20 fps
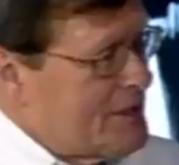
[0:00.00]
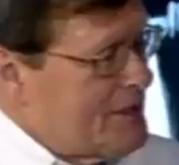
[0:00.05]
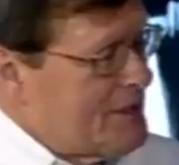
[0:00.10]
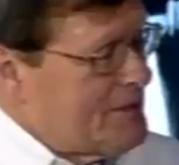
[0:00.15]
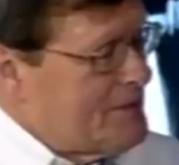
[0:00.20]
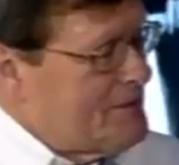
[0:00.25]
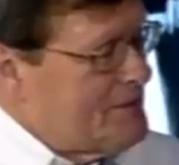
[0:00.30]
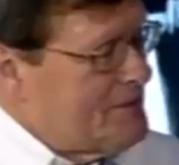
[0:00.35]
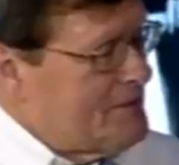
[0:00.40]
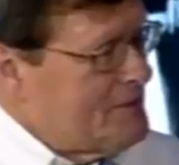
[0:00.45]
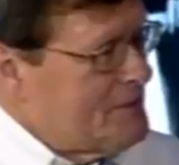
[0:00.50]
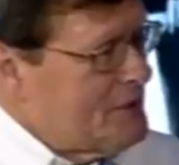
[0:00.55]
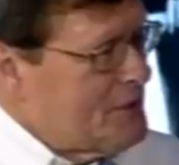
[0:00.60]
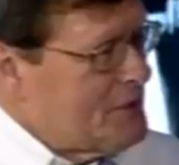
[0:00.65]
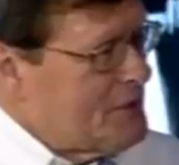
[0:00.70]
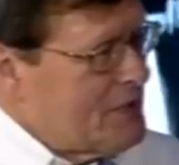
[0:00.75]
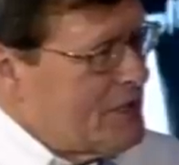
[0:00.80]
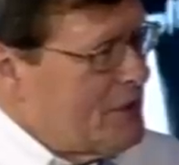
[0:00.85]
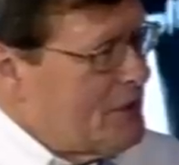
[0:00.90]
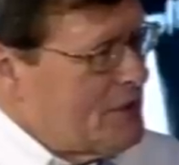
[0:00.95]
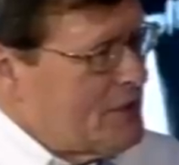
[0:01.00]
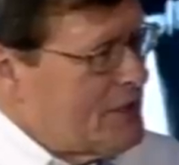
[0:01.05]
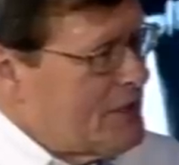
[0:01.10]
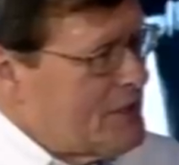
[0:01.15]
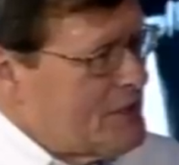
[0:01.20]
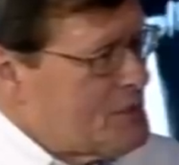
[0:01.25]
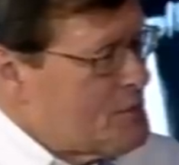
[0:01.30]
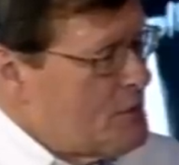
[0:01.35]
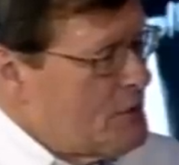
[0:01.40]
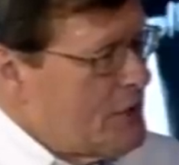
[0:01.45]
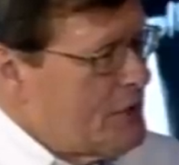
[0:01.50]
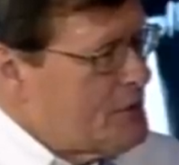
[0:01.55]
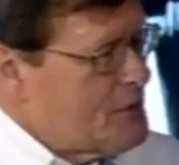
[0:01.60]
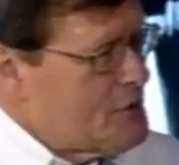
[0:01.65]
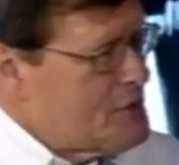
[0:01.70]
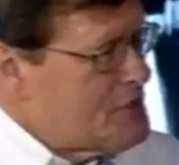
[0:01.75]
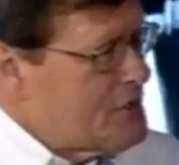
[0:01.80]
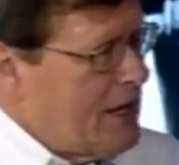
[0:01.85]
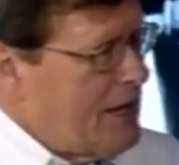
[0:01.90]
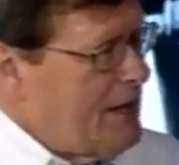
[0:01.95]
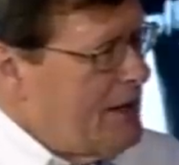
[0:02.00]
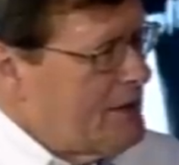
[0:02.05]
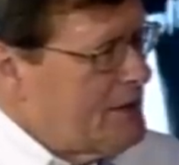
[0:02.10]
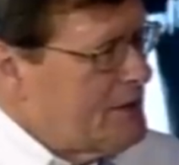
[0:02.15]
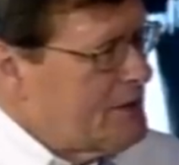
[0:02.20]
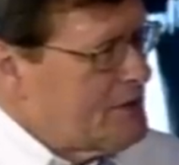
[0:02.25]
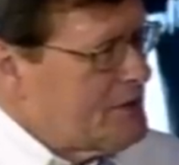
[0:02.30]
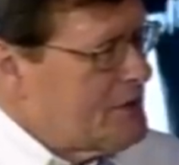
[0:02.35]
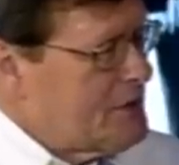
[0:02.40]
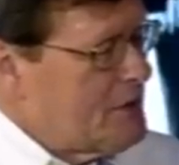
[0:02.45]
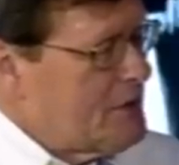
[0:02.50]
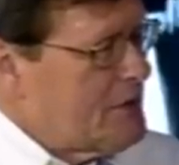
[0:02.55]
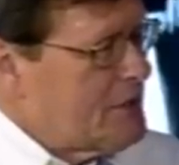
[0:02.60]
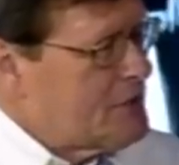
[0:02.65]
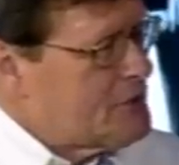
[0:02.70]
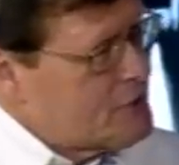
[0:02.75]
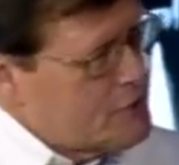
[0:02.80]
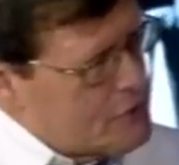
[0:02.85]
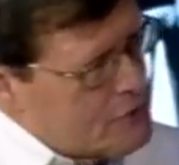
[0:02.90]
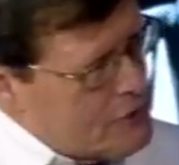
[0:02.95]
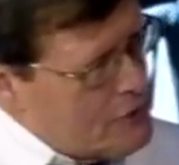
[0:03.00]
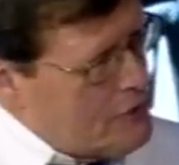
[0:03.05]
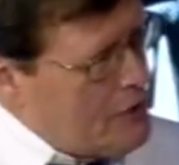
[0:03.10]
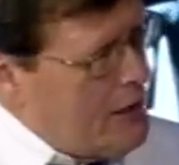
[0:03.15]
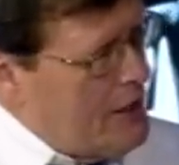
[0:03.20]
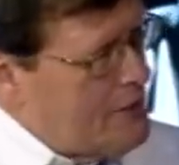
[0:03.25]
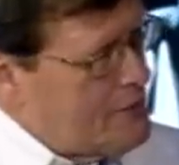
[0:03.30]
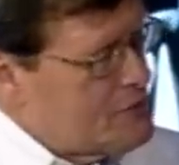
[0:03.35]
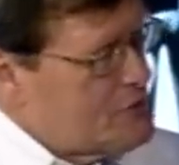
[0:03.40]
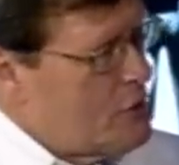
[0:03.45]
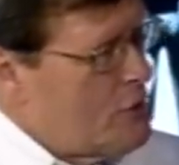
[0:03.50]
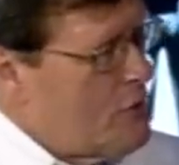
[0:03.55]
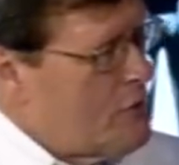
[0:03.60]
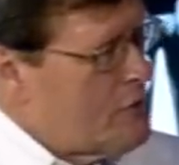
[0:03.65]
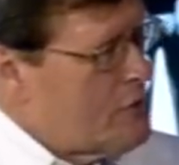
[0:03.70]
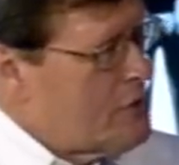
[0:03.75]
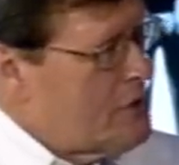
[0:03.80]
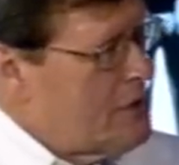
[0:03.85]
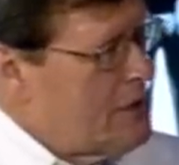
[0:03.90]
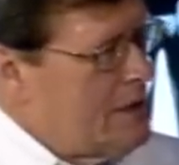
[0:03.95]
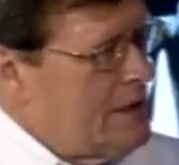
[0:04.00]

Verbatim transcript: Uh, that the LDS will understand yeah. until they turn their lives over